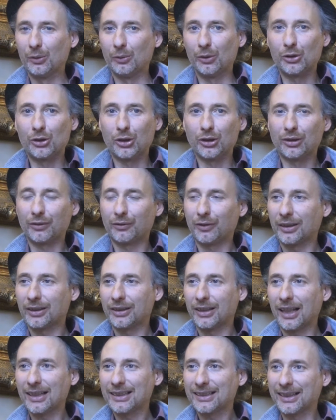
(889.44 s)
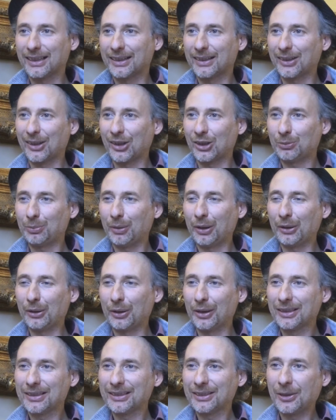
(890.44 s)
which is a fantastic
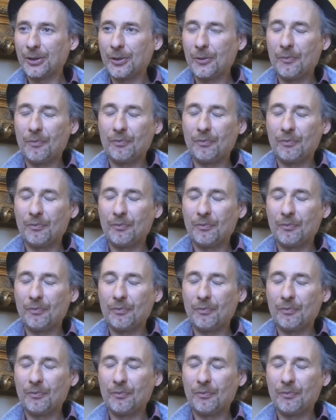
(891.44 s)
experience,